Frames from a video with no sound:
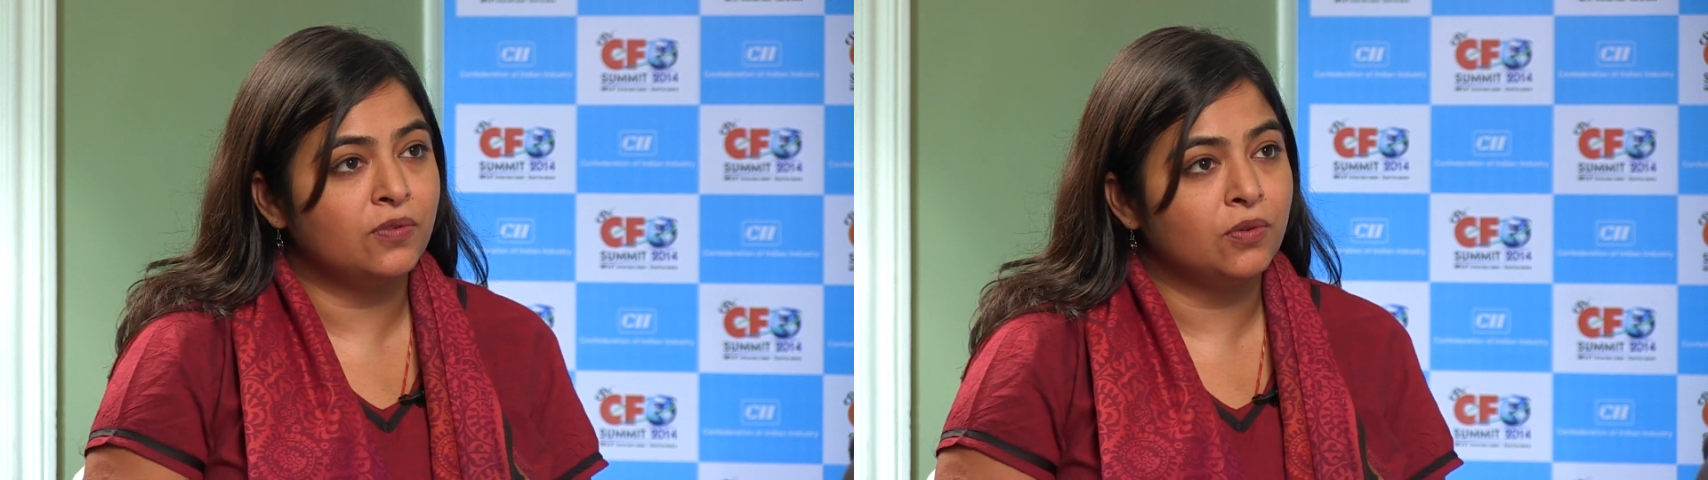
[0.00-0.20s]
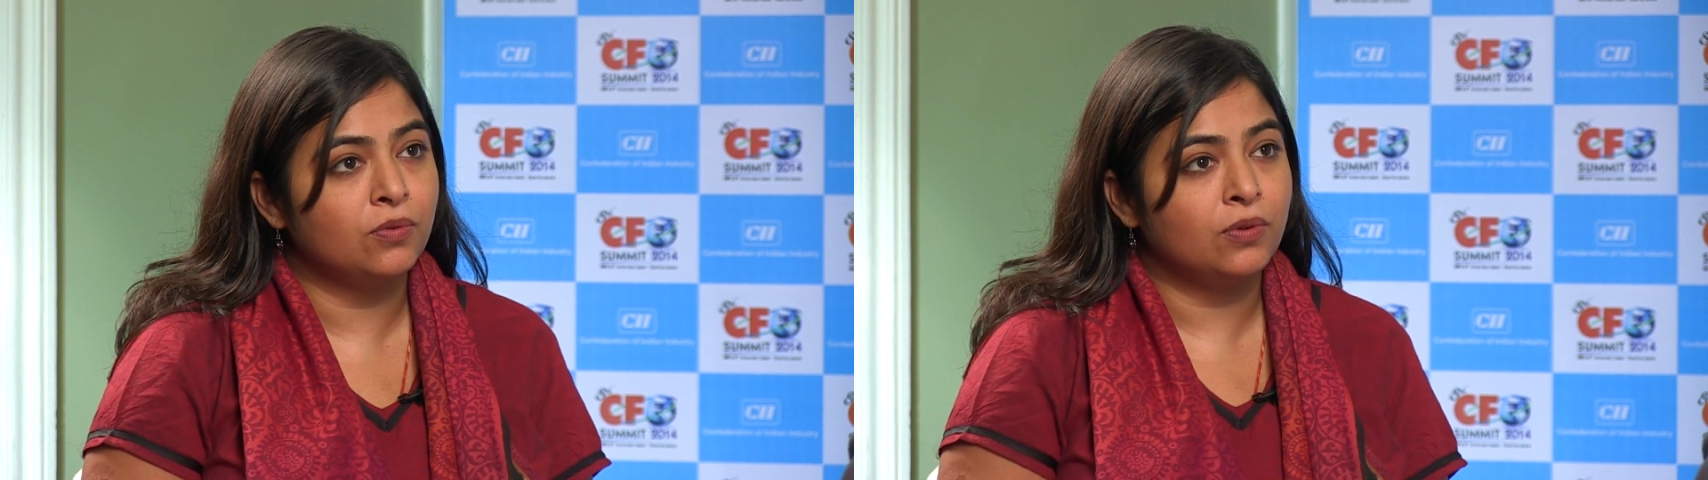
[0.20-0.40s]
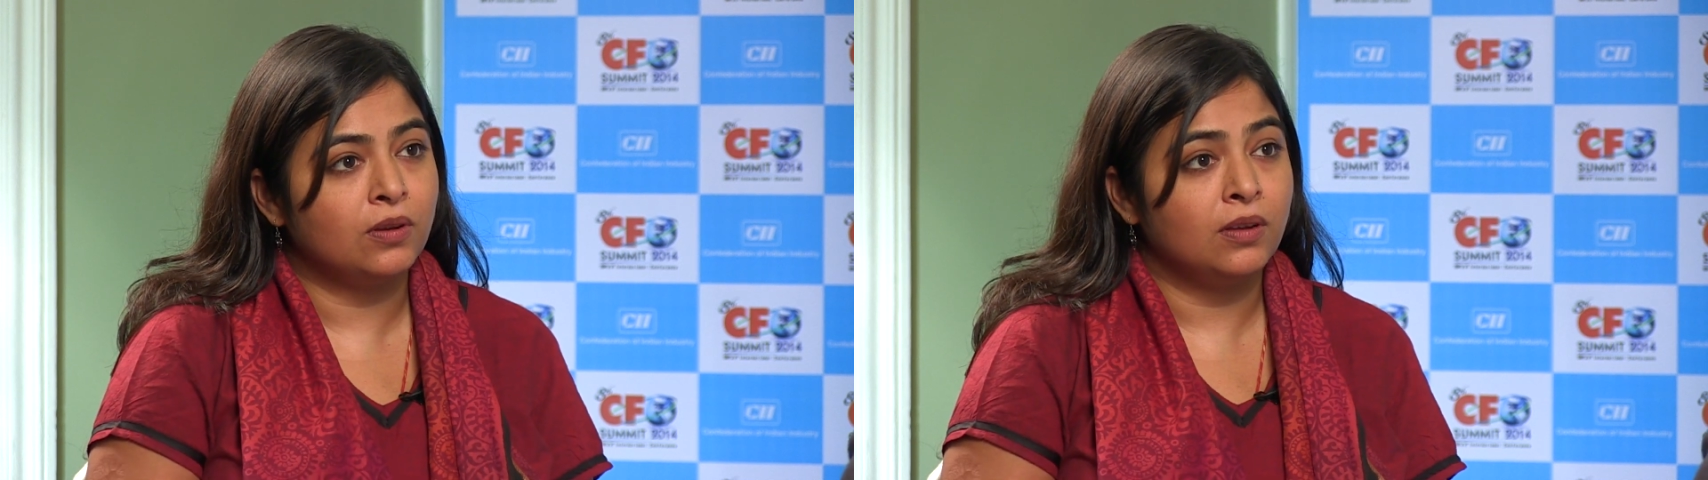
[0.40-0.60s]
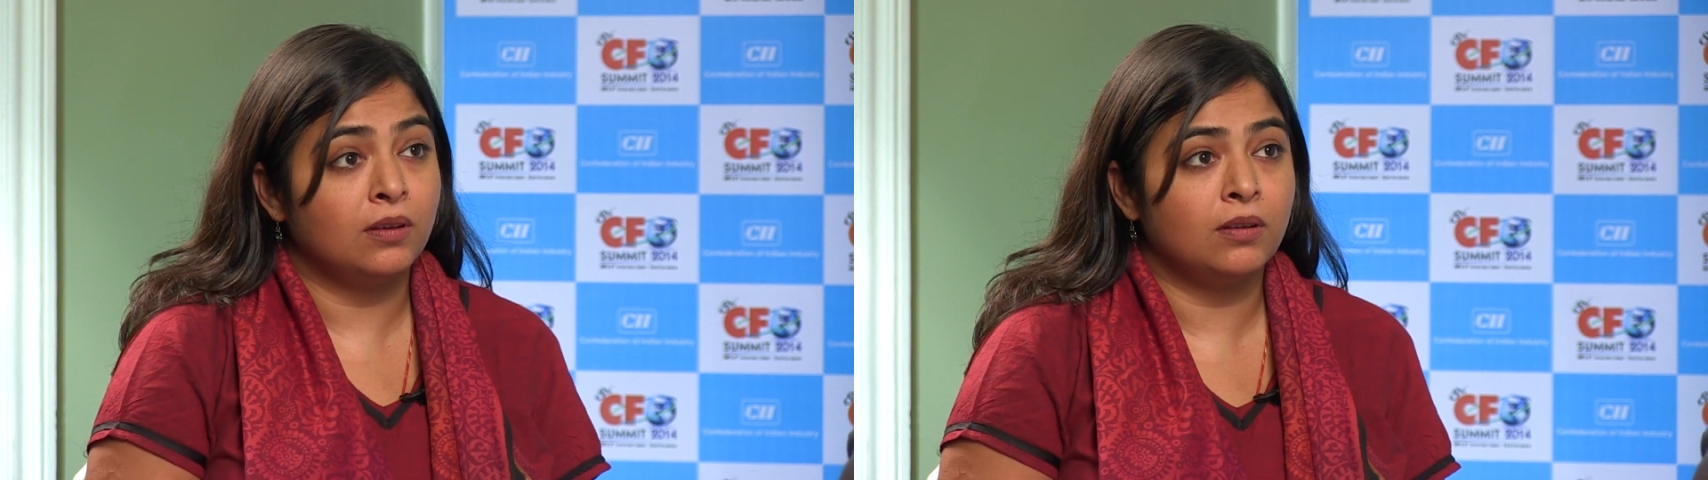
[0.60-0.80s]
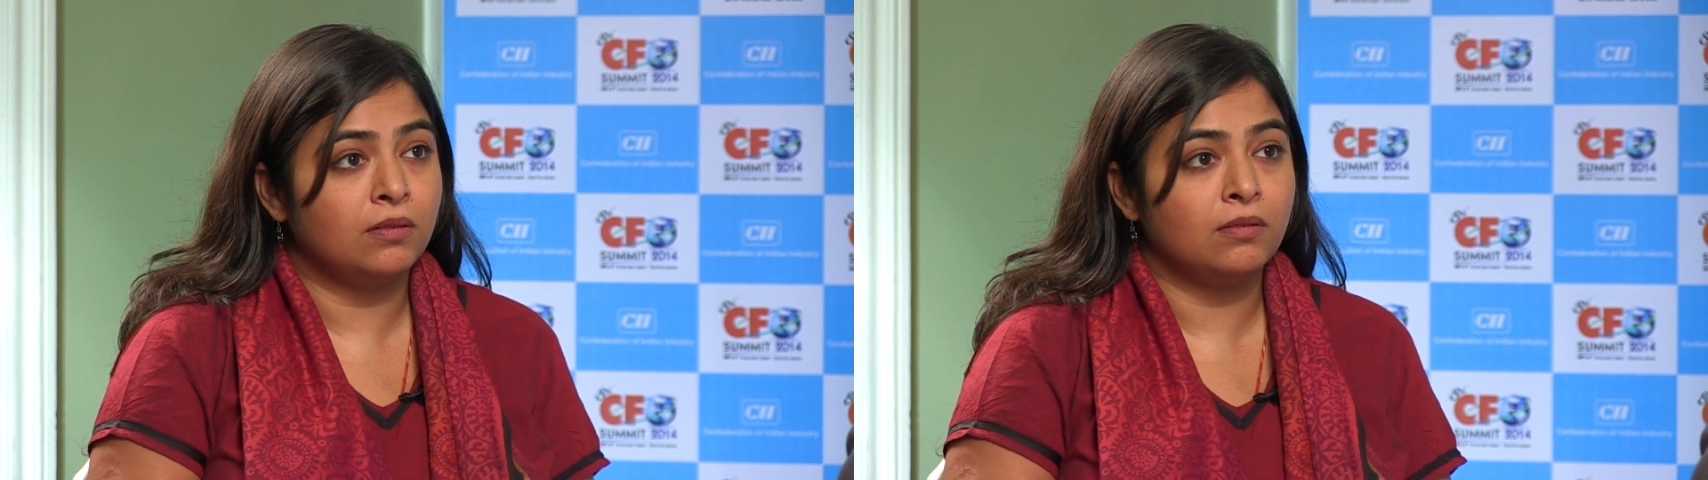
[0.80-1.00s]
view?
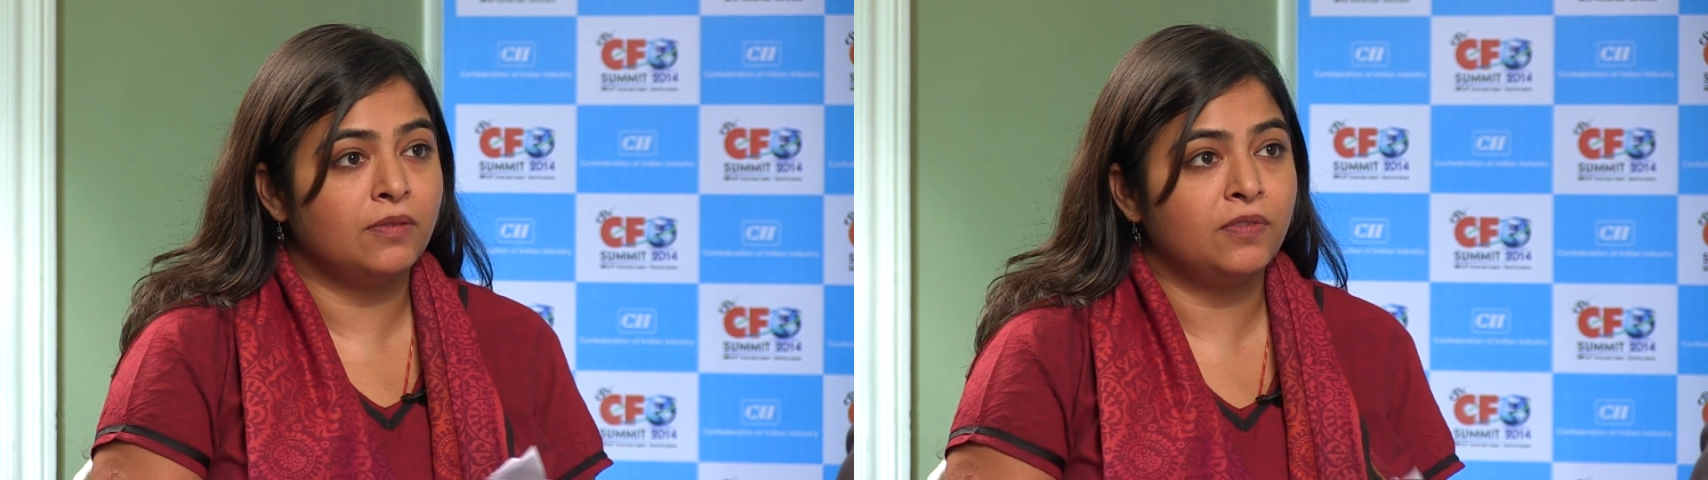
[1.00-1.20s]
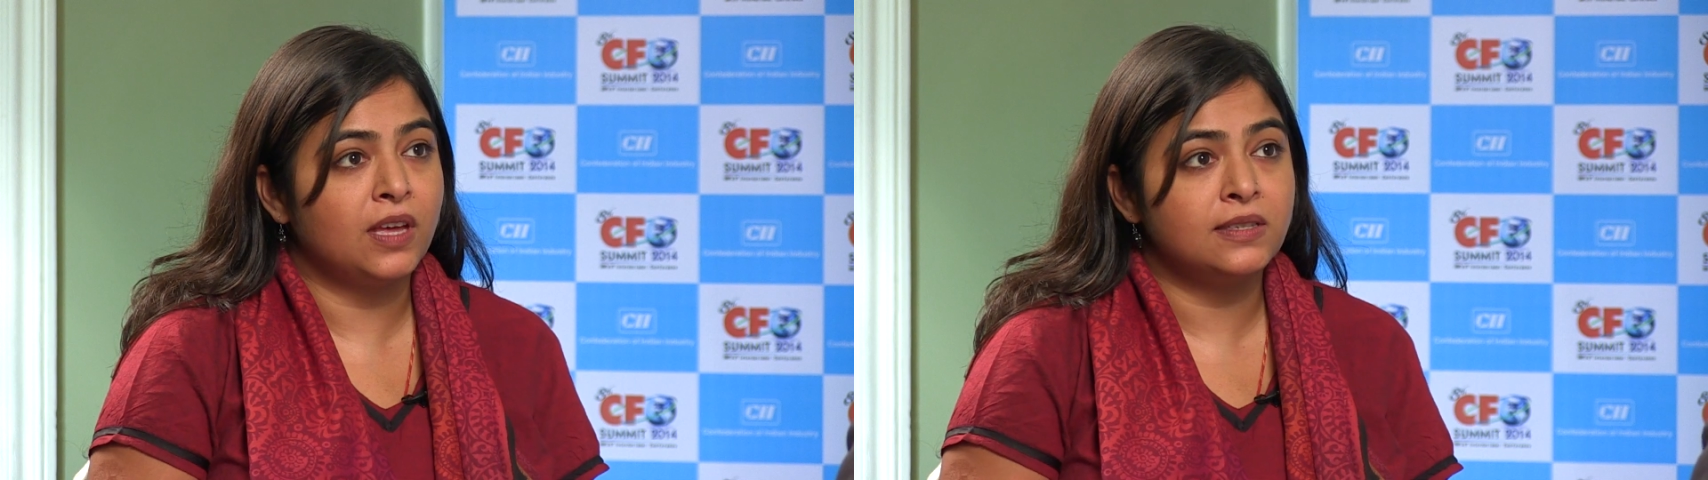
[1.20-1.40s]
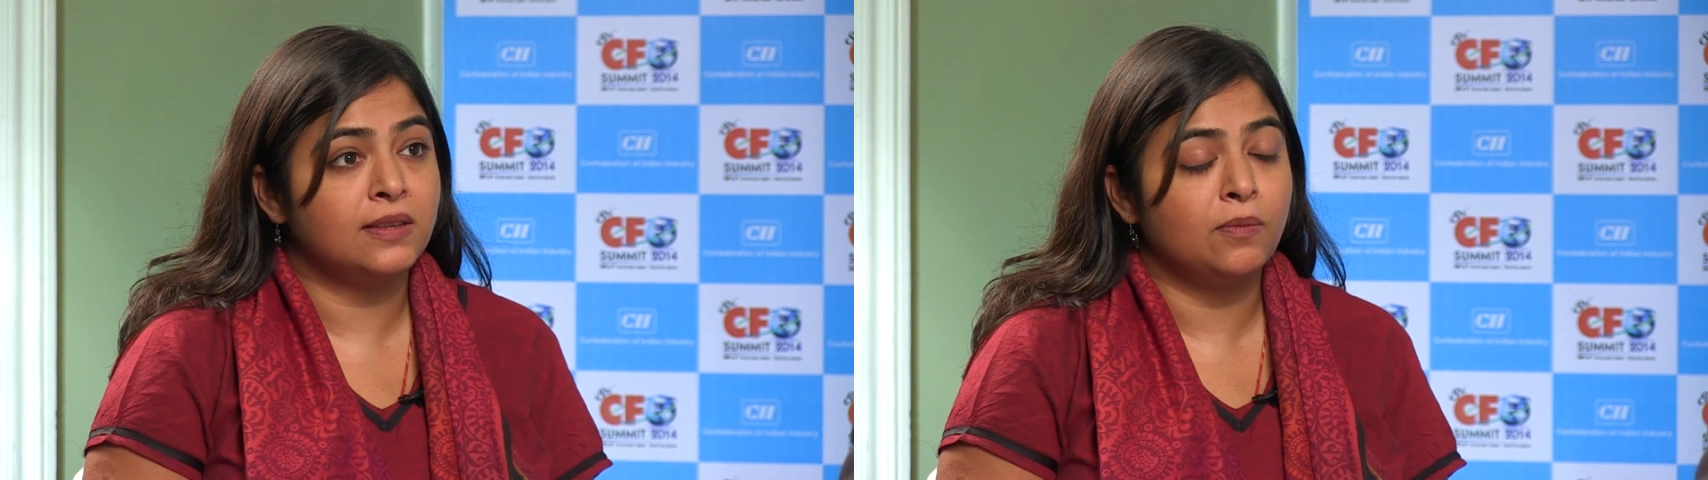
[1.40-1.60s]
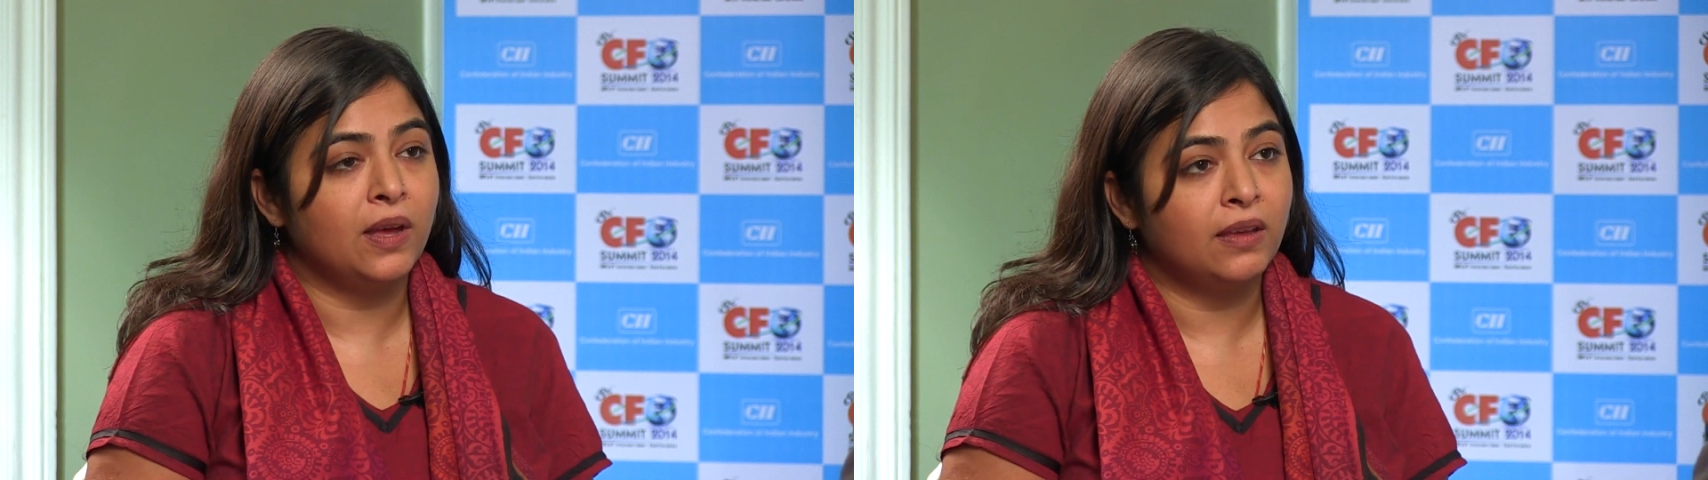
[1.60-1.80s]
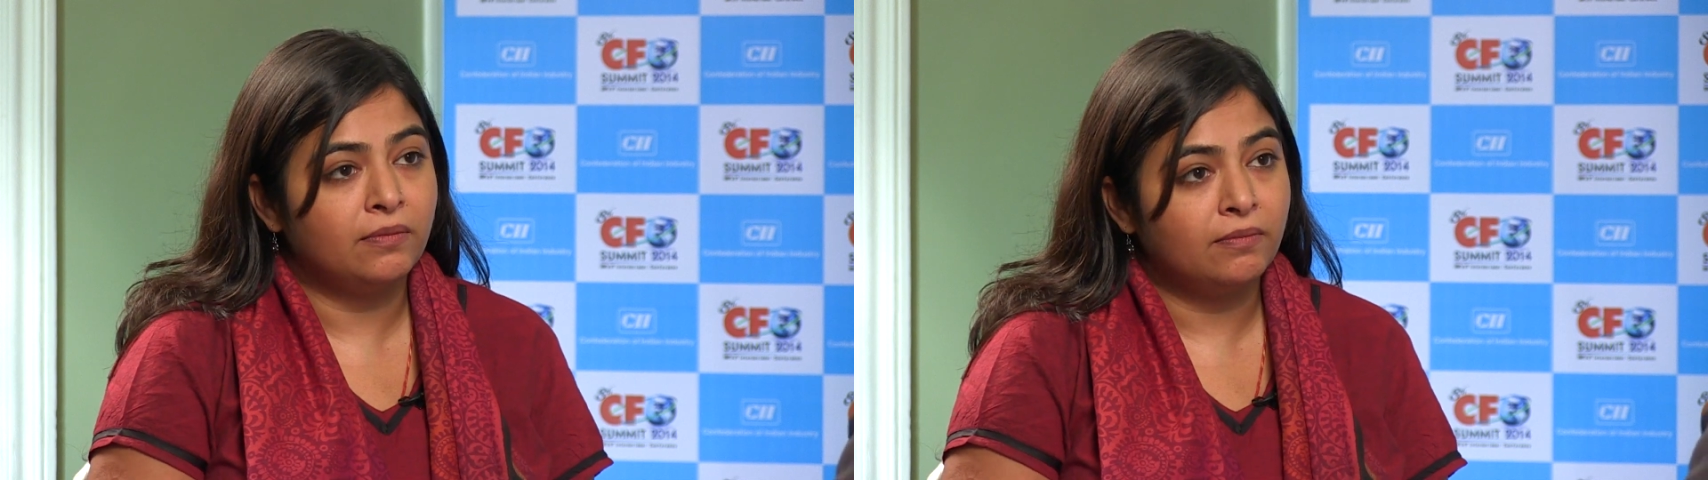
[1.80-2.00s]
If yes, then
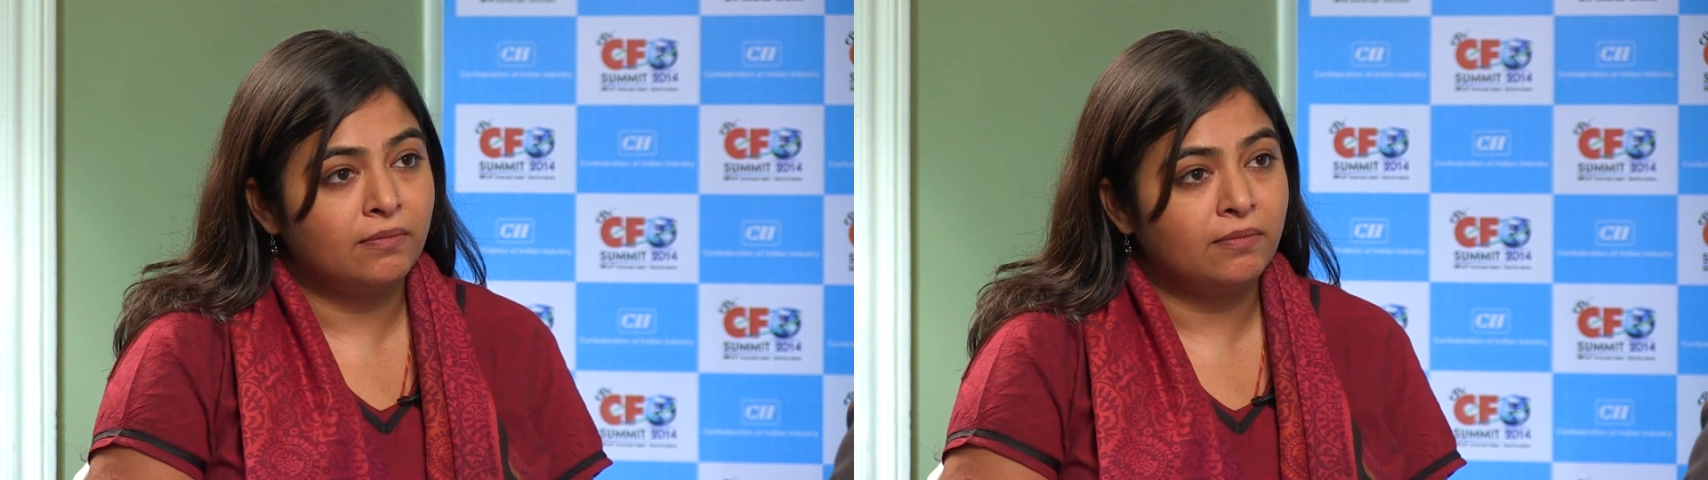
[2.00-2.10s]
why?